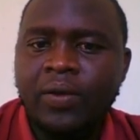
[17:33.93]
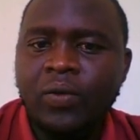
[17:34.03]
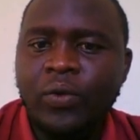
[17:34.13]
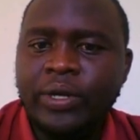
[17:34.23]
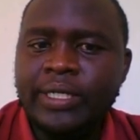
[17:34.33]

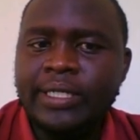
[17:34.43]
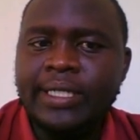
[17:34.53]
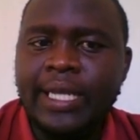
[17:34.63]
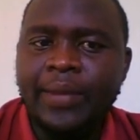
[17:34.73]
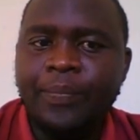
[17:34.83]
what is
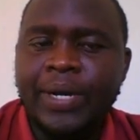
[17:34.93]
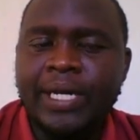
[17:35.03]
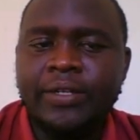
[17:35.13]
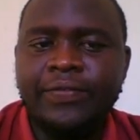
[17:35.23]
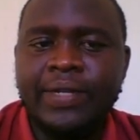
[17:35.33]
the
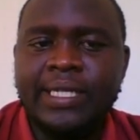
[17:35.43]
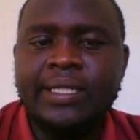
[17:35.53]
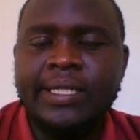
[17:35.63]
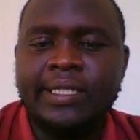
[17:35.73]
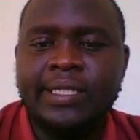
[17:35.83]
impact of
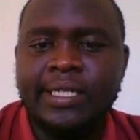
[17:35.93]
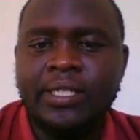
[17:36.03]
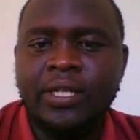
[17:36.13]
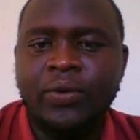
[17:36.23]
interest rates